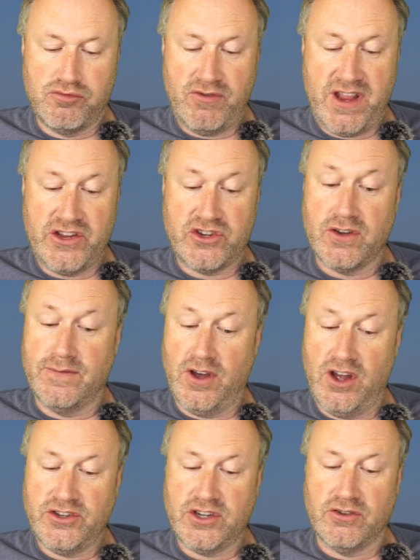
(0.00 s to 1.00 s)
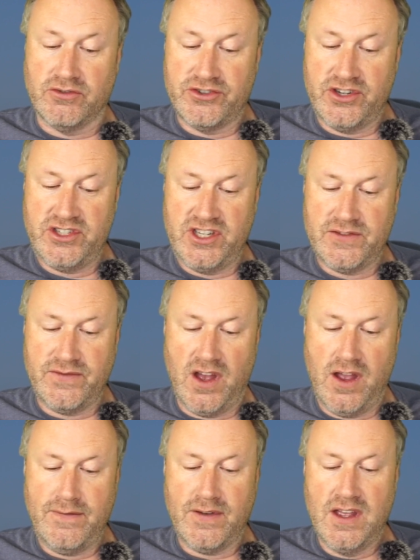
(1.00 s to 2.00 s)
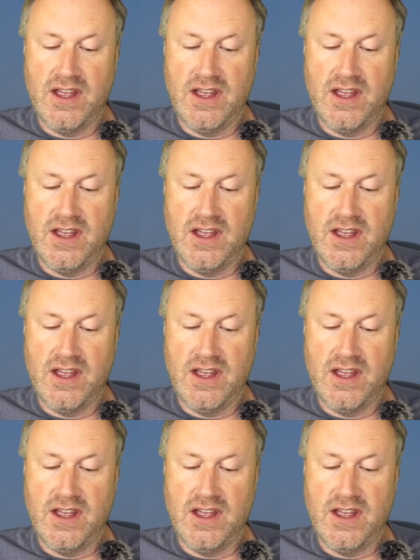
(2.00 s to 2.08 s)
breach of Article 265A